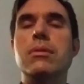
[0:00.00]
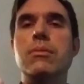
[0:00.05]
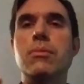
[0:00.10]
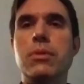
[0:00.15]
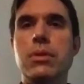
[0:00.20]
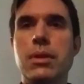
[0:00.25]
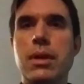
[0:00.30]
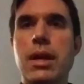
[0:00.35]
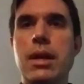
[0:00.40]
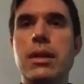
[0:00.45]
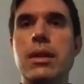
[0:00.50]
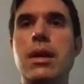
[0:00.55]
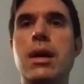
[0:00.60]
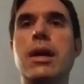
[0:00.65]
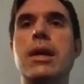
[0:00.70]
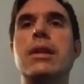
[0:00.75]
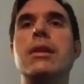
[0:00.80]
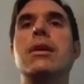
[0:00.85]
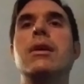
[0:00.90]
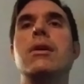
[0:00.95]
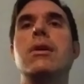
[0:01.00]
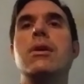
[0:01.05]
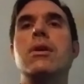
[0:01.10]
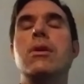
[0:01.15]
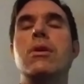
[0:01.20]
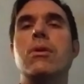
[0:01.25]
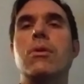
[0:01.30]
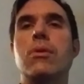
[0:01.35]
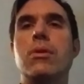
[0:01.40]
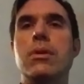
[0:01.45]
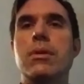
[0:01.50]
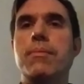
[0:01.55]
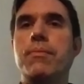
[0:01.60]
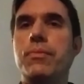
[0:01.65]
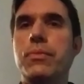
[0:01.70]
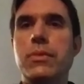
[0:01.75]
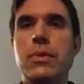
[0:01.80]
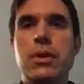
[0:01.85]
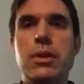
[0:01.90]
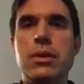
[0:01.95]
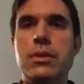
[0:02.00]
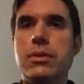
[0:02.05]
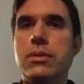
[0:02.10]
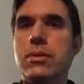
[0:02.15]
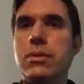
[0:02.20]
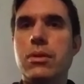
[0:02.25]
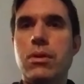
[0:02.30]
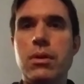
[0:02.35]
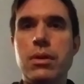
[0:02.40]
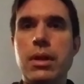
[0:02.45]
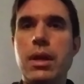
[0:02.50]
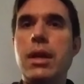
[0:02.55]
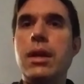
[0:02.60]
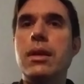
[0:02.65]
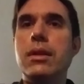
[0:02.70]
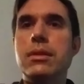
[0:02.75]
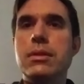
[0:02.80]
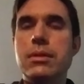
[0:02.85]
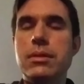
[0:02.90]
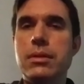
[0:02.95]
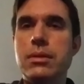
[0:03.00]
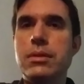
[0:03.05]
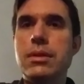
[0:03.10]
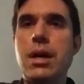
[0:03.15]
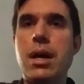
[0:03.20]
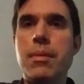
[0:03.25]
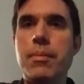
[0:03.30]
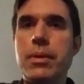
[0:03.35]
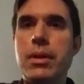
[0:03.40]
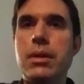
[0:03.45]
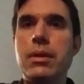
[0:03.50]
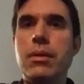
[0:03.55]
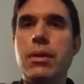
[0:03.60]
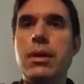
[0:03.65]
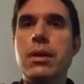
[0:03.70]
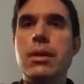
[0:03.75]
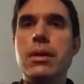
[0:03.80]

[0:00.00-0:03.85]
with an add 9, or you could call it A dominant